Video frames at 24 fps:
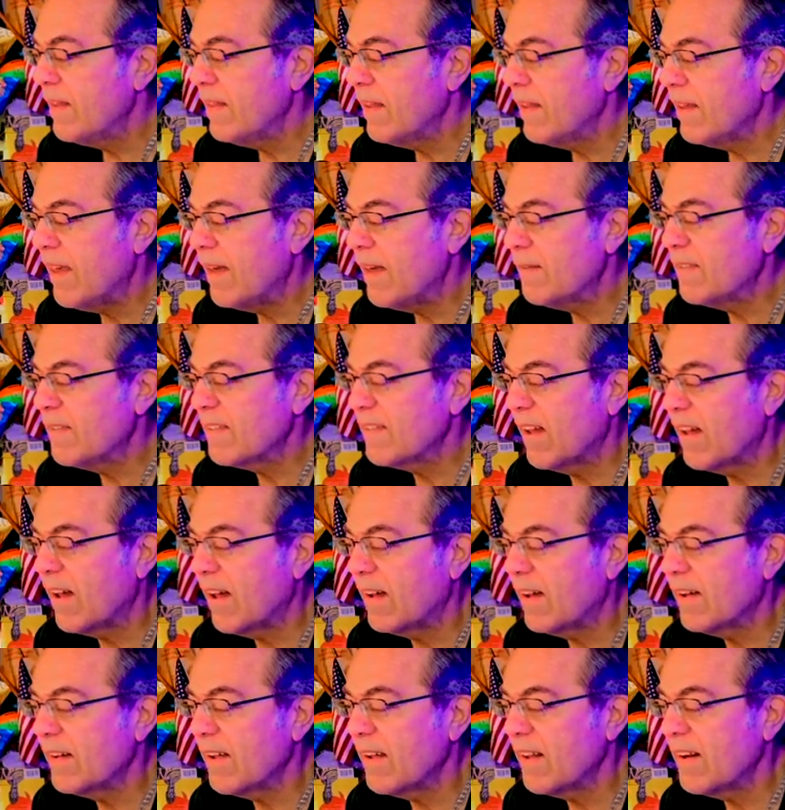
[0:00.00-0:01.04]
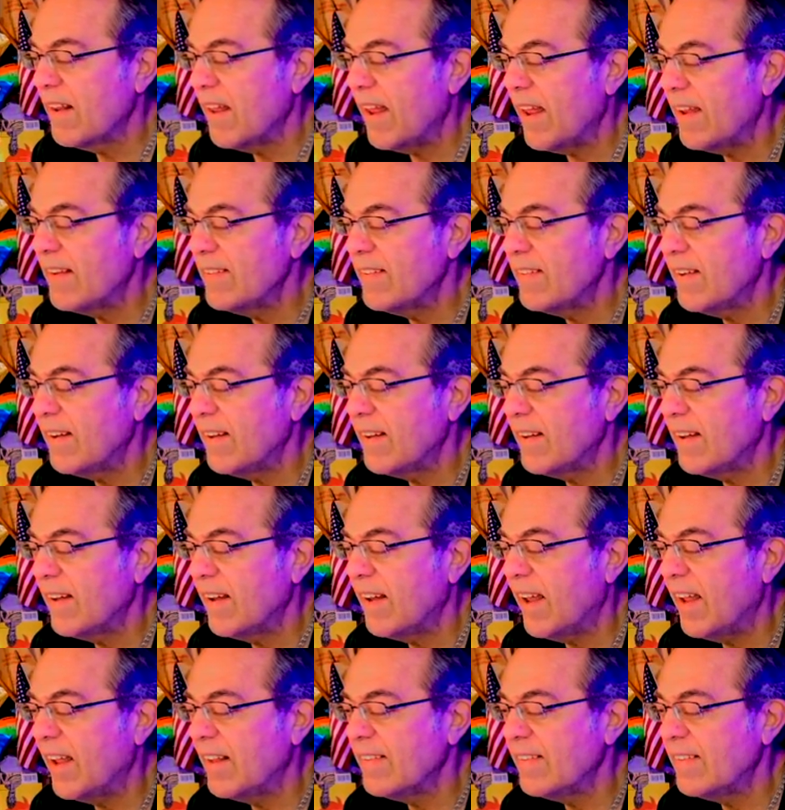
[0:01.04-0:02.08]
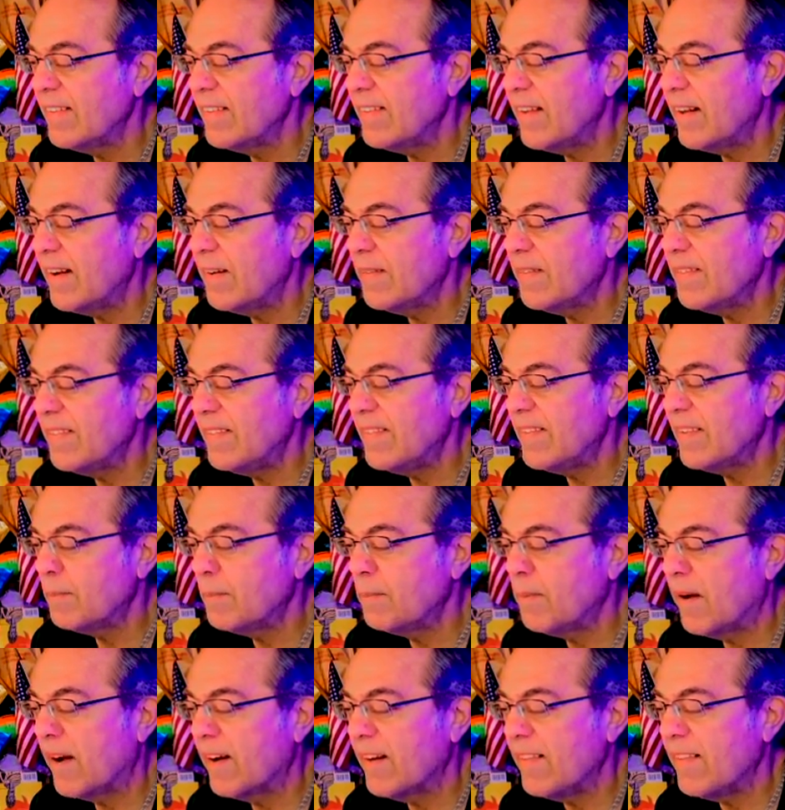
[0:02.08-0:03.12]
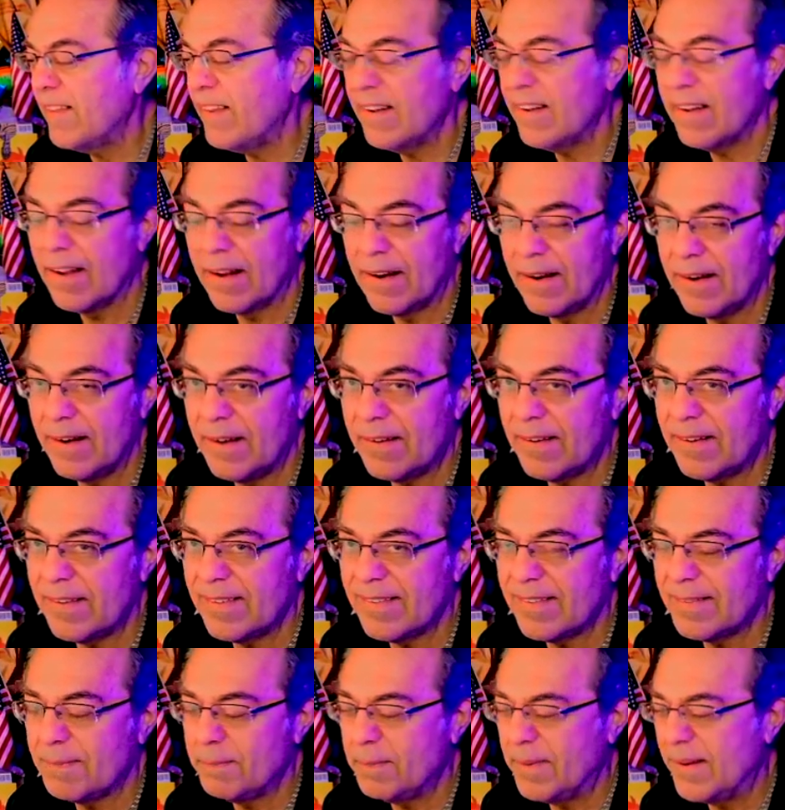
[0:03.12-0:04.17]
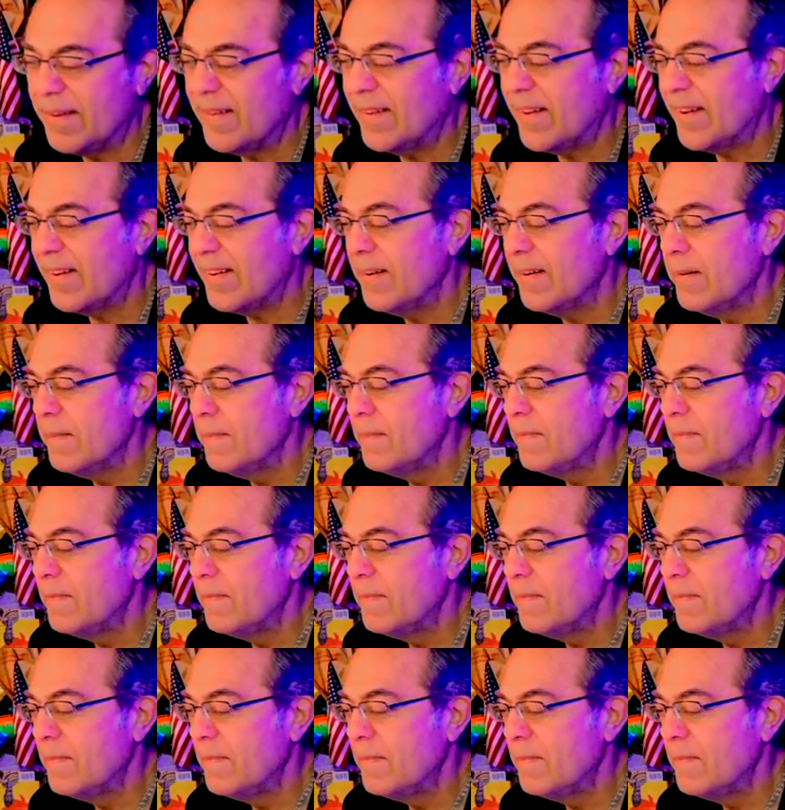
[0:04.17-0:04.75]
They gave us a hug and a handshake and said it was just part of the Aloha spirit,